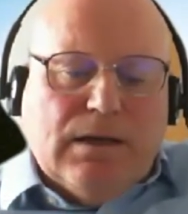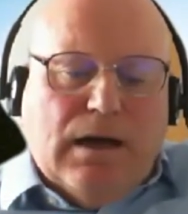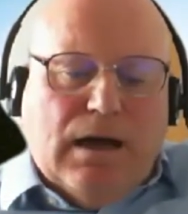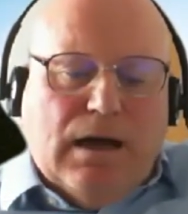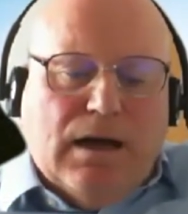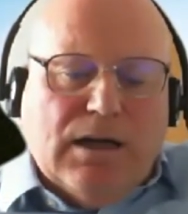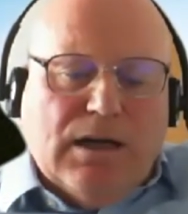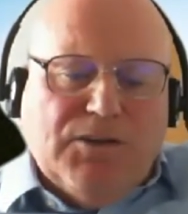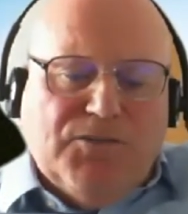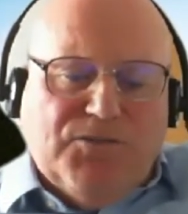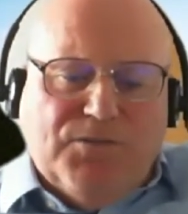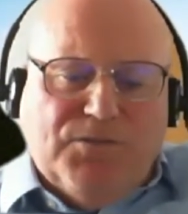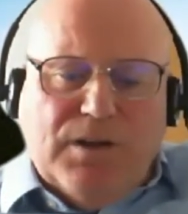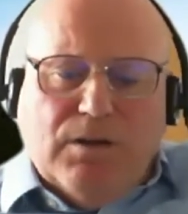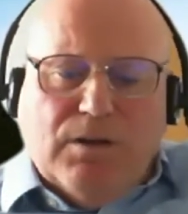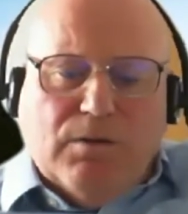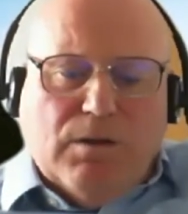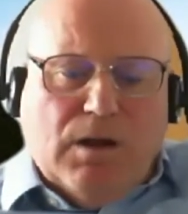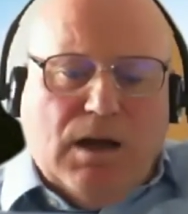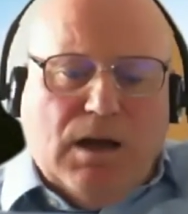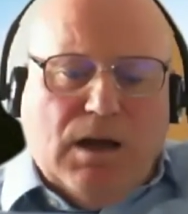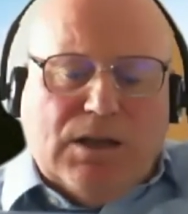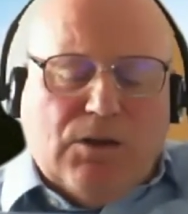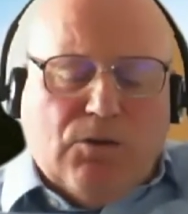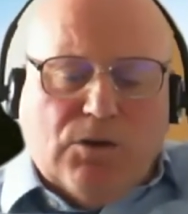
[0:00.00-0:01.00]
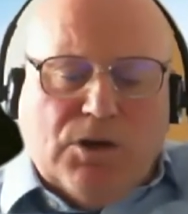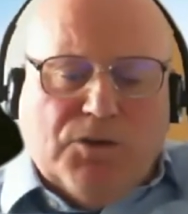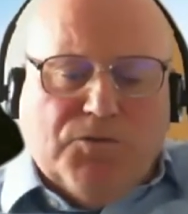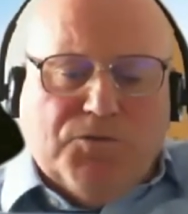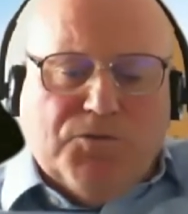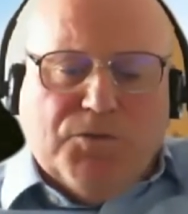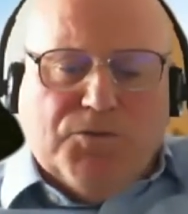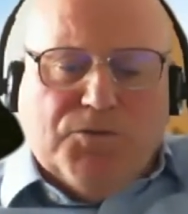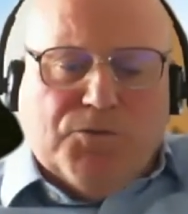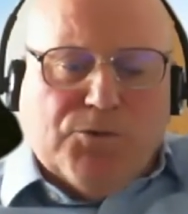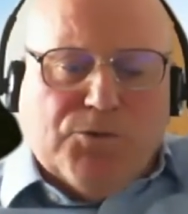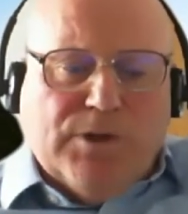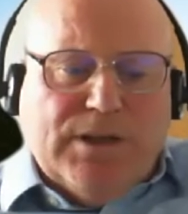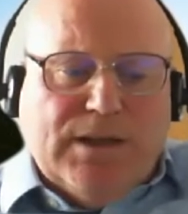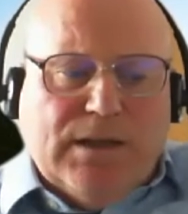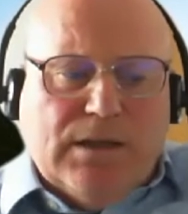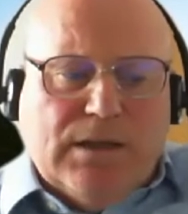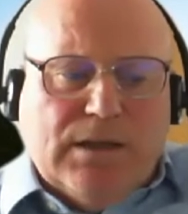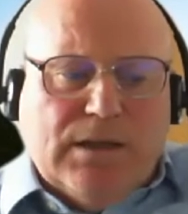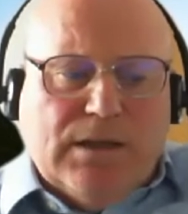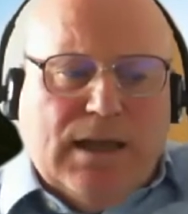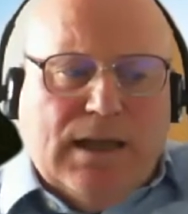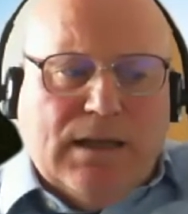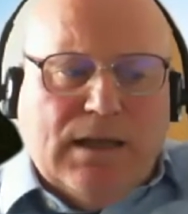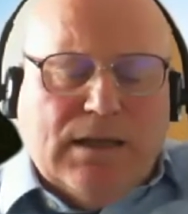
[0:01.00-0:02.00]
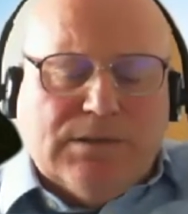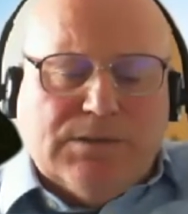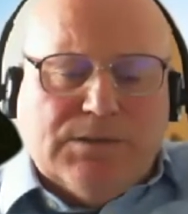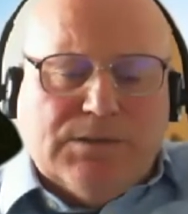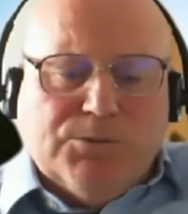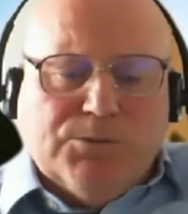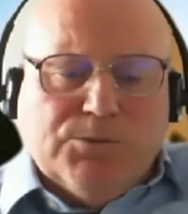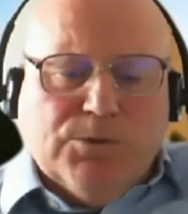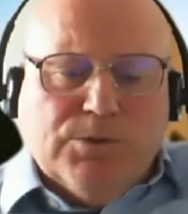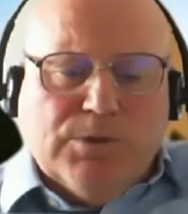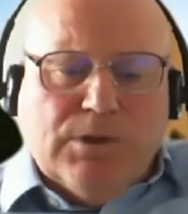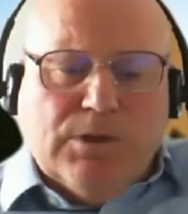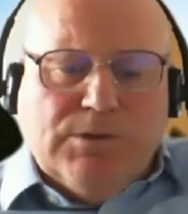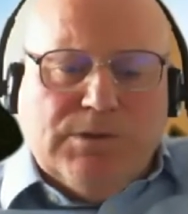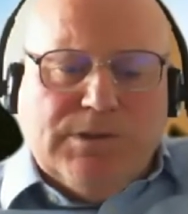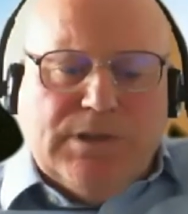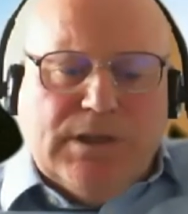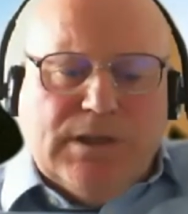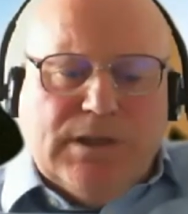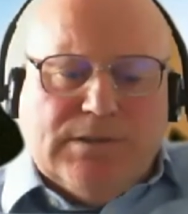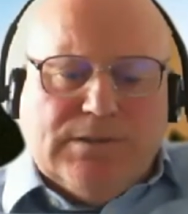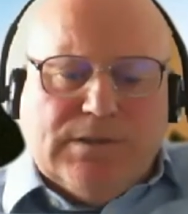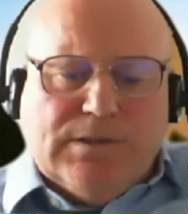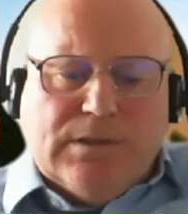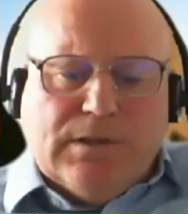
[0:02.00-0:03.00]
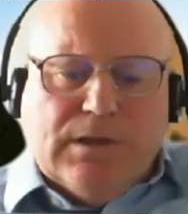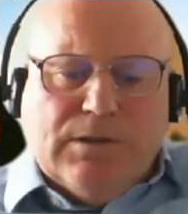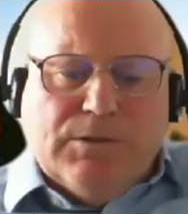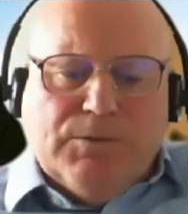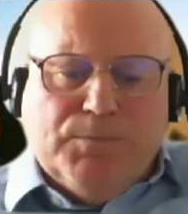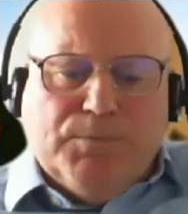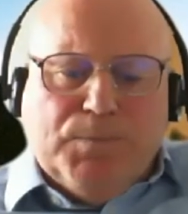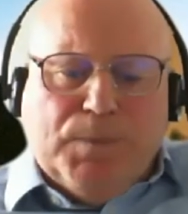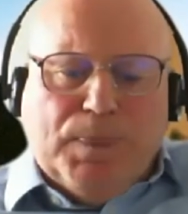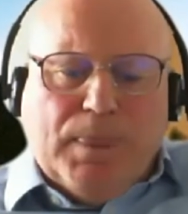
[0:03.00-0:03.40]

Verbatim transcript: I felt I got it for free at Lancaster all those years ago.